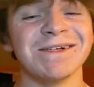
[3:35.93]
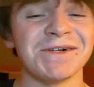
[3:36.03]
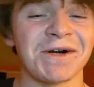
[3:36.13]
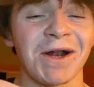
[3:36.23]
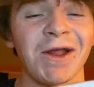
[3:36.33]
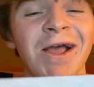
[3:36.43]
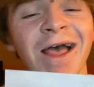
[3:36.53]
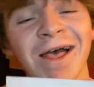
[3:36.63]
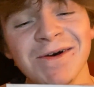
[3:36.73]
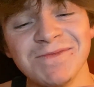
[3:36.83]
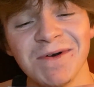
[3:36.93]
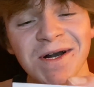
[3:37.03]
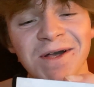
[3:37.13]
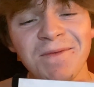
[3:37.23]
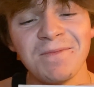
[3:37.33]
a little harder.
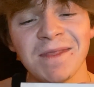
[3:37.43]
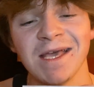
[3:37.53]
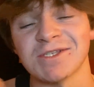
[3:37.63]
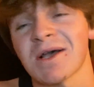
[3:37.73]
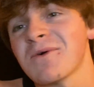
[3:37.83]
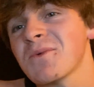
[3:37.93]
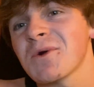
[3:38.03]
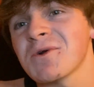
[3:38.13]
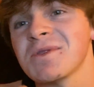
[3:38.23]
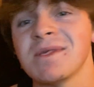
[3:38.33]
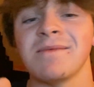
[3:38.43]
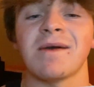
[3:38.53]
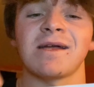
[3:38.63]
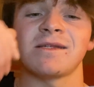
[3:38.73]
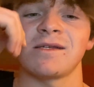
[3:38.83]
But yes, yeah, so I want to work on a lead
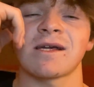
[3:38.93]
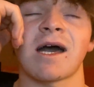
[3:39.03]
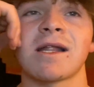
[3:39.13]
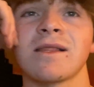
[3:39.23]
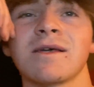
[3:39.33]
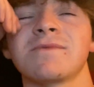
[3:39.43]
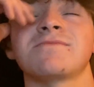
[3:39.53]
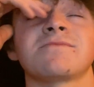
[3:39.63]
magnet, kind of like,